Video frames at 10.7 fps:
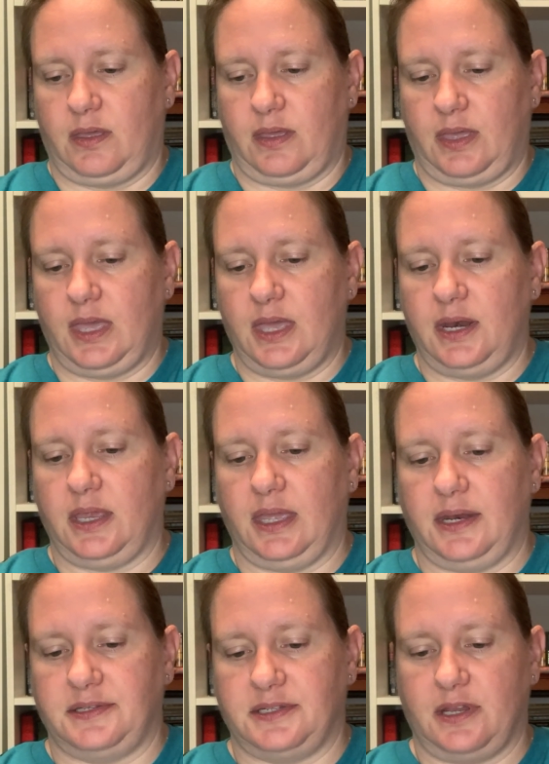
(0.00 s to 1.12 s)
And again,
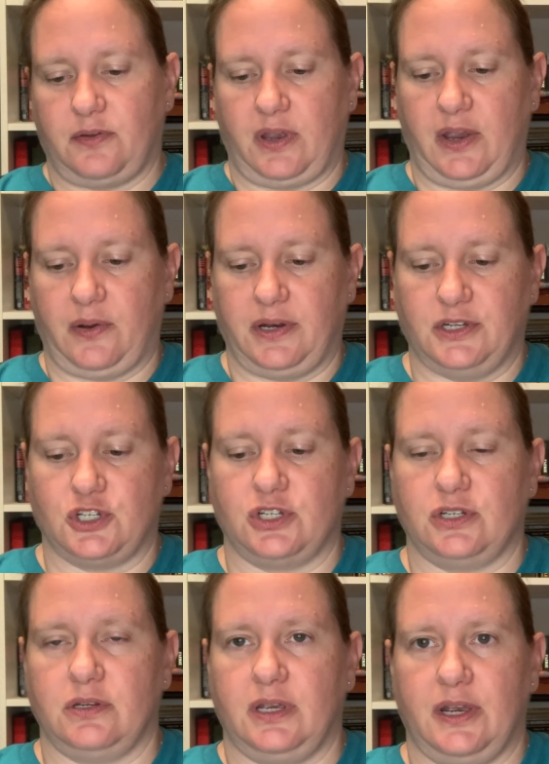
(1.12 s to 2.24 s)
it's another Heritage
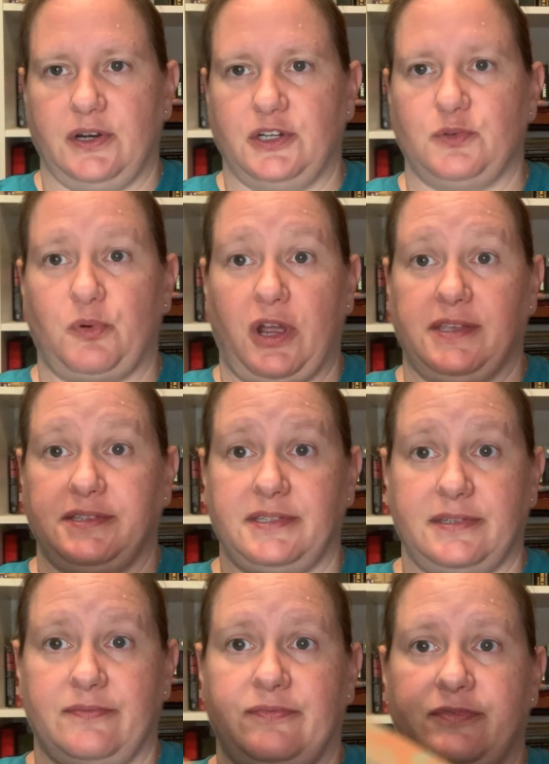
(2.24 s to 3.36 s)

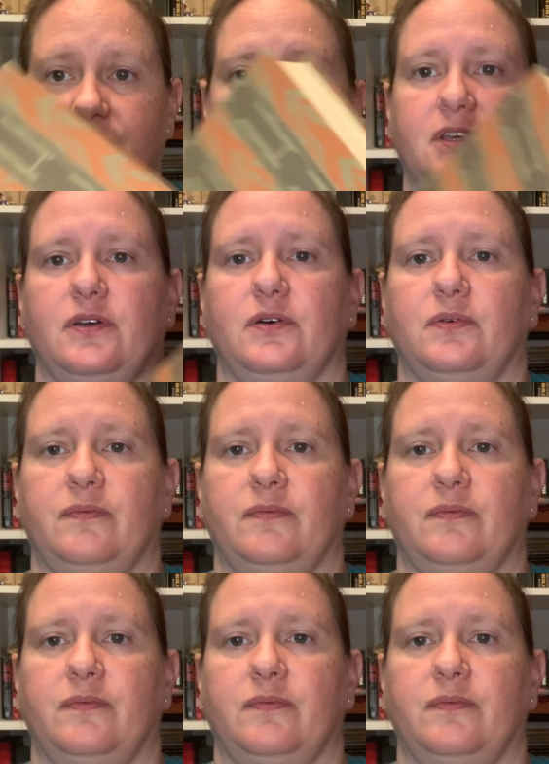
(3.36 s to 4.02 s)
Press. So,